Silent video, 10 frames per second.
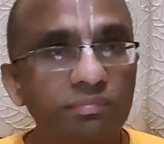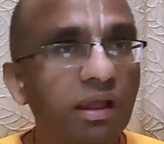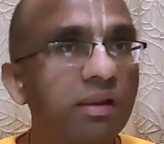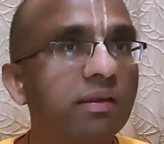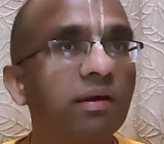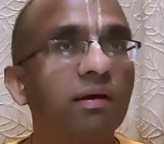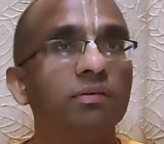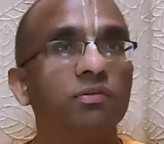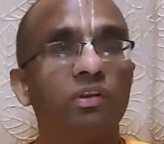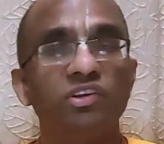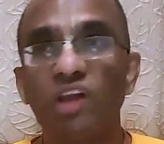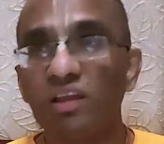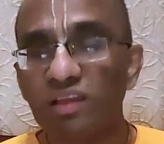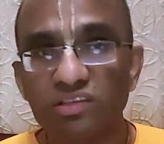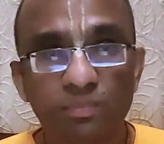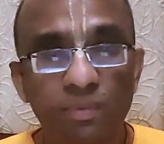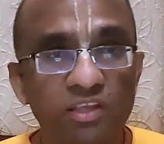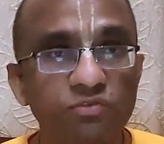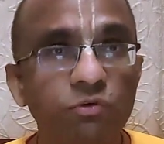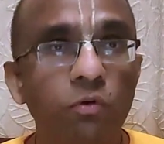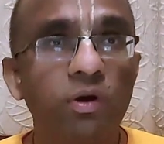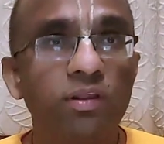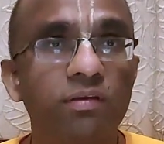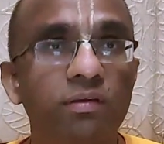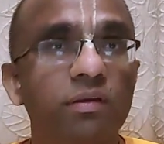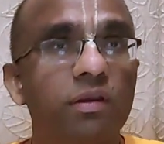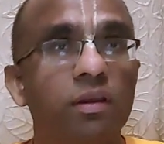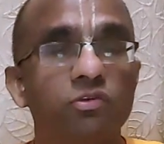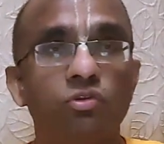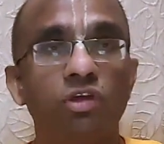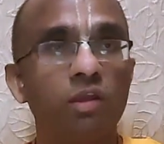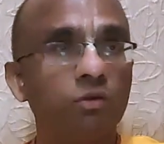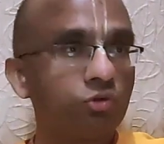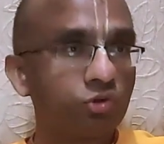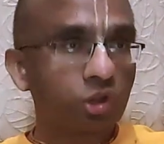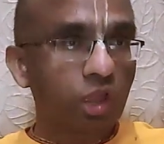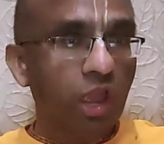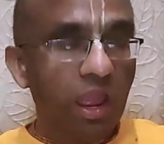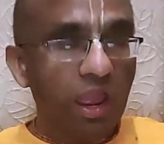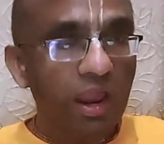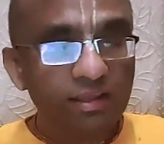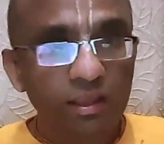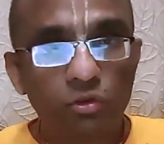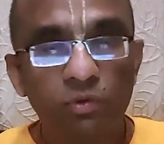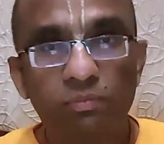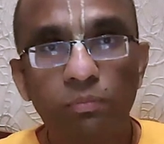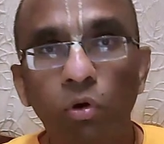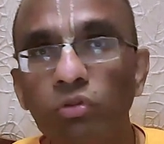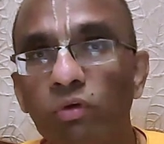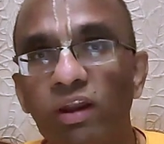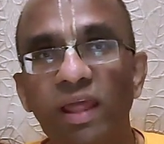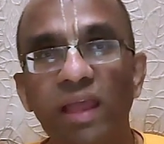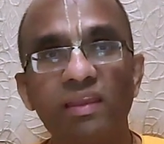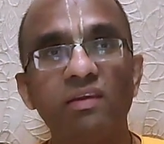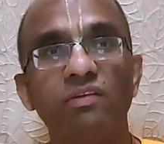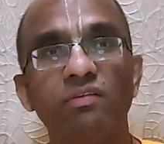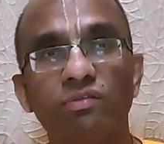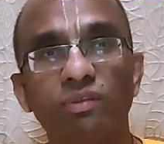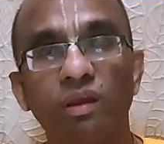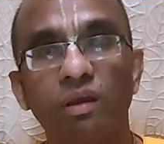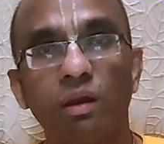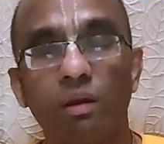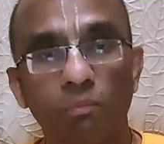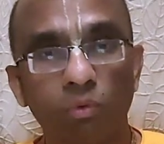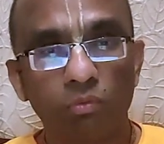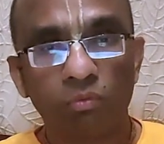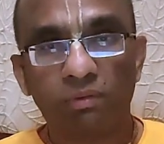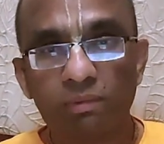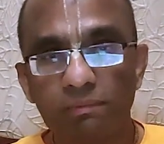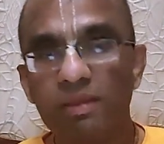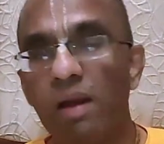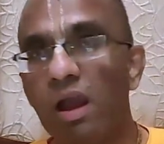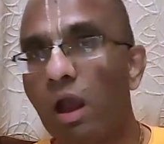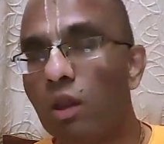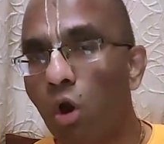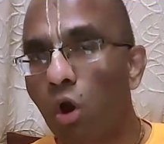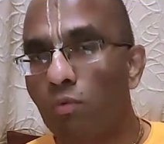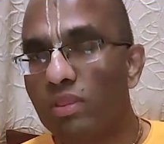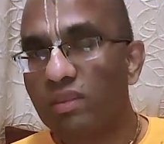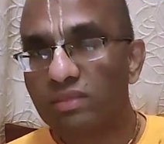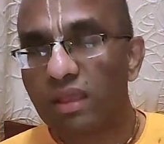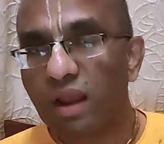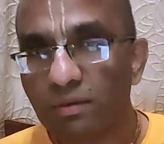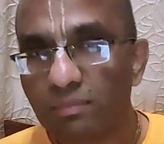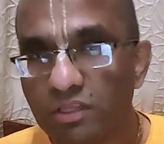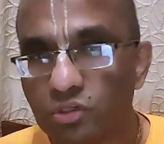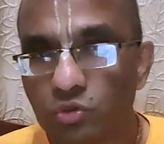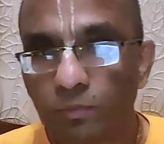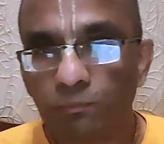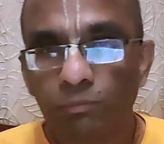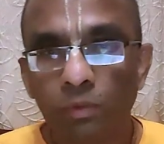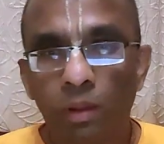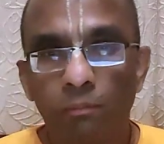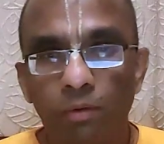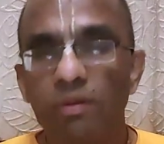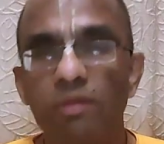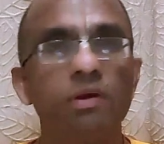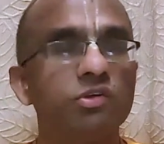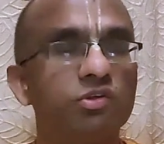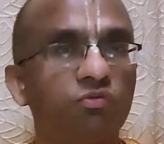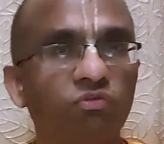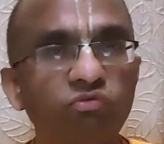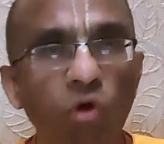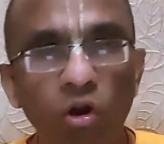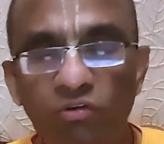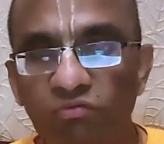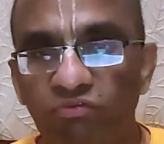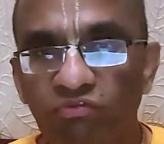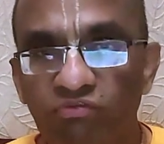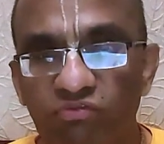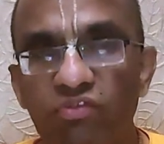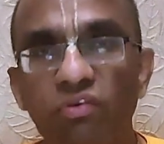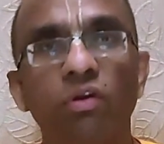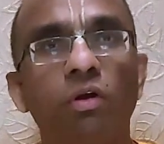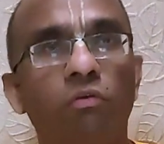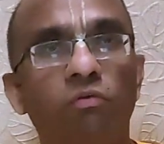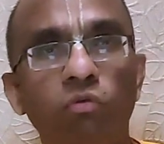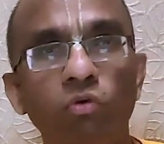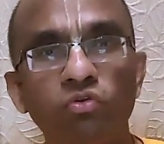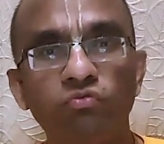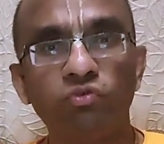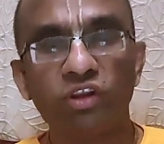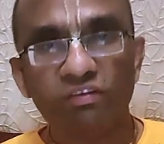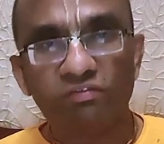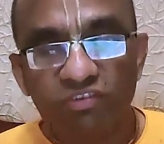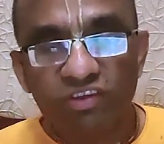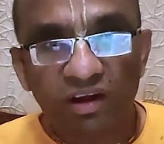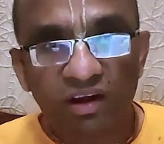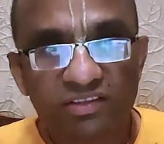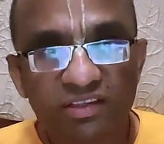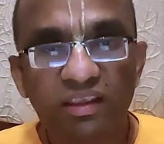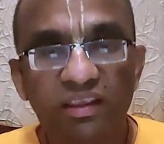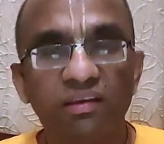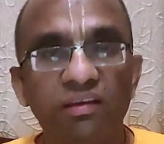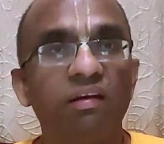Kalinga. So the Nishadas marched forward. Shutayush and Ketumat both were attacking Krishna, uh, Bhima along with their armies. But Bhima just fought f- forcefully and fearlessly.